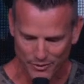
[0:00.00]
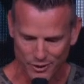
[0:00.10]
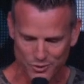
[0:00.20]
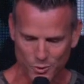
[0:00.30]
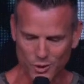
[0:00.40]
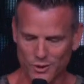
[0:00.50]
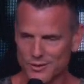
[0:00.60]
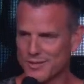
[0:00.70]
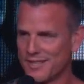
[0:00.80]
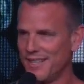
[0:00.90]
of those
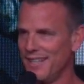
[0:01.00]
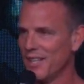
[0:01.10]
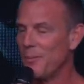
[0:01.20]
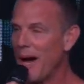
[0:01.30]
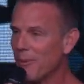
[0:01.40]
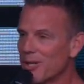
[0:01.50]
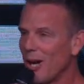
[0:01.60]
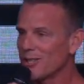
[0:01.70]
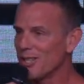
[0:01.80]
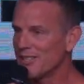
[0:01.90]
worlds. The Bible
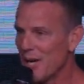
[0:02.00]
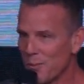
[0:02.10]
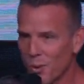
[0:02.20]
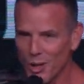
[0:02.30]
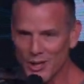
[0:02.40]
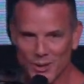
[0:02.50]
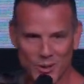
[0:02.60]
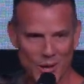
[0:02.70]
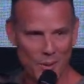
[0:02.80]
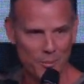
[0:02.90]
calls us a
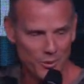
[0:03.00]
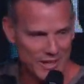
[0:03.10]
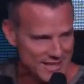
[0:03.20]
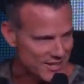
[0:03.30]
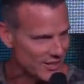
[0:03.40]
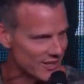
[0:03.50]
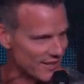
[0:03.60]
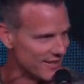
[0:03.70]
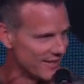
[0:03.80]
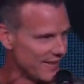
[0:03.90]
royal priesthood.
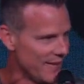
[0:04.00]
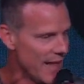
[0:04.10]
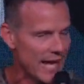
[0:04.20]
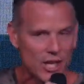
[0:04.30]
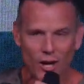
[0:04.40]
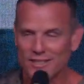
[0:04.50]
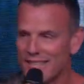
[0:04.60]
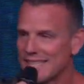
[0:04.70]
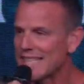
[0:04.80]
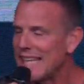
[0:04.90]
It calls
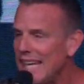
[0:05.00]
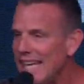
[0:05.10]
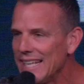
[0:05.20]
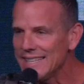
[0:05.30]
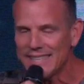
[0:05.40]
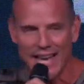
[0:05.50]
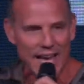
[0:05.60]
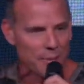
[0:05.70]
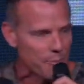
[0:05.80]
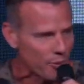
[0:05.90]
us kings
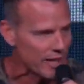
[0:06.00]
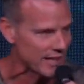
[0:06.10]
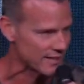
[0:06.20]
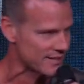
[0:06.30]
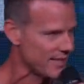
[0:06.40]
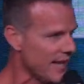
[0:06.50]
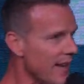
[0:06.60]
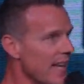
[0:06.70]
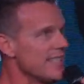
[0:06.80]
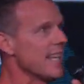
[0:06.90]
and priests.
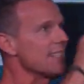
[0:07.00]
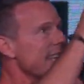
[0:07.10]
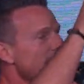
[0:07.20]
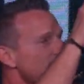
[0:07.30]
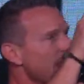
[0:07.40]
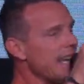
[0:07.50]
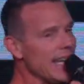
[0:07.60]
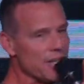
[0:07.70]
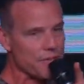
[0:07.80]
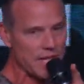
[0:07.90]
It says, He is the
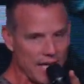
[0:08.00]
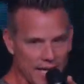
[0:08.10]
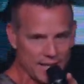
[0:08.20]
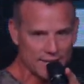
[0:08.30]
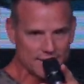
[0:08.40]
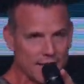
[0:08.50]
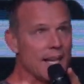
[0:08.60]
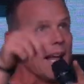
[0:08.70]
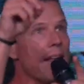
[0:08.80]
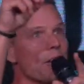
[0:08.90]
King of kings
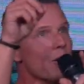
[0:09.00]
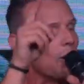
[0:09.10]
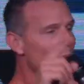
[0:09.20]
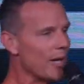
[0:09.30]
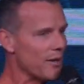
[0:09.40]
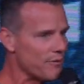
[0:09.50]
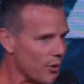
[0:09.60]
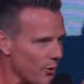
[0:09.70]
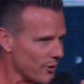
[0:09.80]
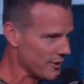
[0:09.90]
and the Lord of
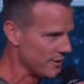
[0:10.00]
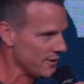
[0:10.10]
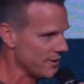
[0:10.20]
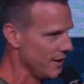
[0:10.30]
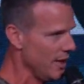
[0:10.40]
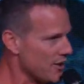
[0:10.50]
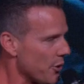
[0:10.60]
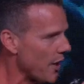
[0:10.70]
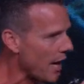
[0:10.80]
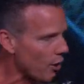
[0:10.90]
lords.
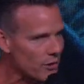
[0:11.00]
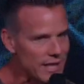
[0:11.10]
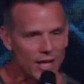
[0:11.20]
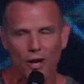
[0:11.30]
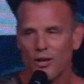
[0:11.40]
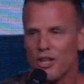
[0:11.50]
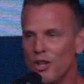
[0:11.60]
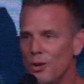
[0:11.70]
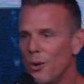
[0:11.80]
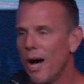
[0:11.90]
So not only are
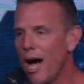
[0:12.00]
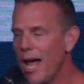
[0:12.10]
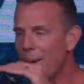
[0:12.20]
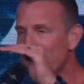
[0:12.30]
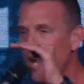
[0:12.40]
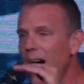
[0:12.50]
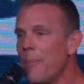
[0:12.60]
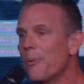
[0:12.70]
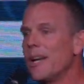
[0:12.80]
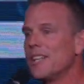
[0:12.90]
you able to
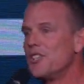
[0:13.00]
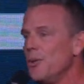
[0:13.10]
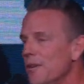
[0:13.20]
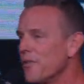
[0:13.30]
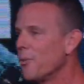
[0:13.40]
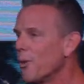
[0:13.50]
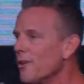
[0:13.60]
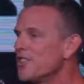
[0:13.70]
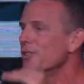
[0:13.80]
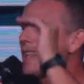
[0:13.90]
operate in two different
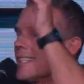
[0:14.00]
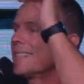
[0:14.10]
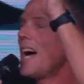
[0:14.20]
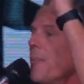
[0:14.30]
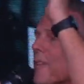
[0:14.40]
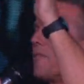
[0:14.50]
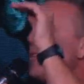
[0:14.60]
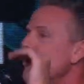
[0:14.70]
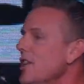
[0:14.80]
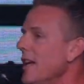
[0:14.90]
worlds, you're at the top of the
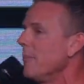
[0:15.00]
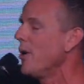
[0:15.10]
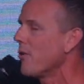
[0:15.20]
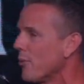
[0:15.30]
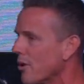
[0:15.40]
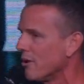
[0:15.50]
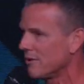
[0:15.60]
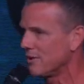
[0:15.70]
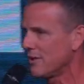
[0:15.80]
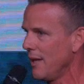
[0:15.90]
food chain in both
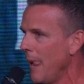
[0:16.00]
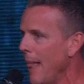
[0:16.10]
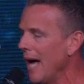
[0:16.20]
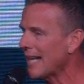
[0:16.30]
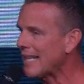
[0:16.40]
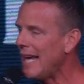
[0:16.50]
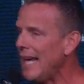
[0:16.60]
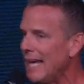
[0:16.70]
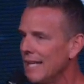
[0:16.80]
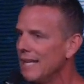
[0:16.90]
worlds. A
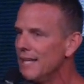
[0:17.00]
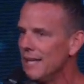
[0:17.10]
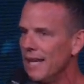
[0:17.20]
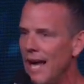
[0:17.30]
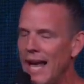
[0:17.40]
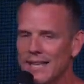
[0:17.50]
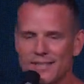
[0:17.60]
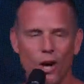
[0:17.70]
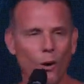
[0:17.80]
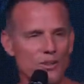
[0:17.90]
king has
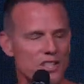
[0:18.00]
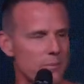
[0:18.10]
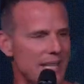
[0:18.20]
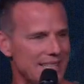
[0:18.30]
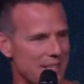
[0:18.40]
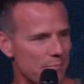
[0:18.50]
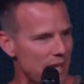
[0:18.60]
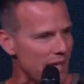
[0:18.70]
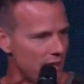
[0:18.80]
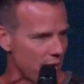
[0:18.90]
ultimate
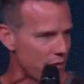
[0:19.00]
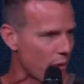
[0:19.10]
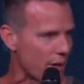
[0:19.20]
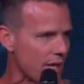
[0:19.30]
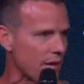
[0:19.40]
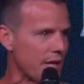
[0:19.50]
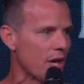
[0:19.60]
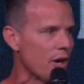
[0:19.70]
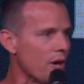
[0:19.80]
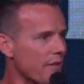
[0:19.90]
dominion and authority on the
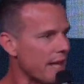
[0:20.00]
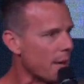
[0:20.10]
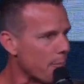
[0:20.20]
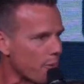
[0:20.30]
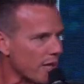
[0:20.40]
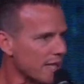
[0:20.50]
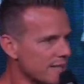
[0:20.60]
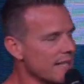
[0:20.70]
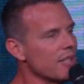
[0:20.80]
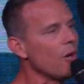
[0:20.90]
earth, and a priest
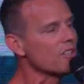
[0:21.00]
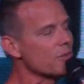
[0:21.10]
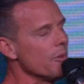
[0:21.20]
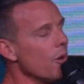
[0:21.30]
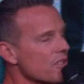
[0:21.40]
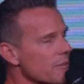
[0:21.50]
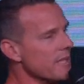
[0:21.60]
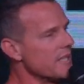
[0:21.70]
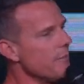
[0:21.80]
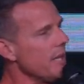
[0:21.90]
has
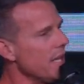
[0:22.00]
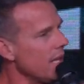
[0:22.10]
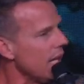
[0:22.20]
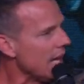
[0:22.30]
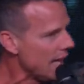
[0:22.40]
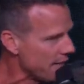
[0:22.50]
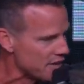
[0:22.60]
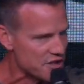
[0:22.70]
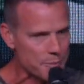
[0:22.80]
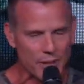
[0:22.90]
ultimate dominion in
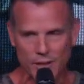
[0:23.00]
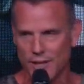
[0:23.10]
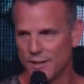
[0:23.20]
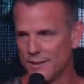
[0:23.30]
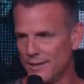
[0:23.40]
the spirit.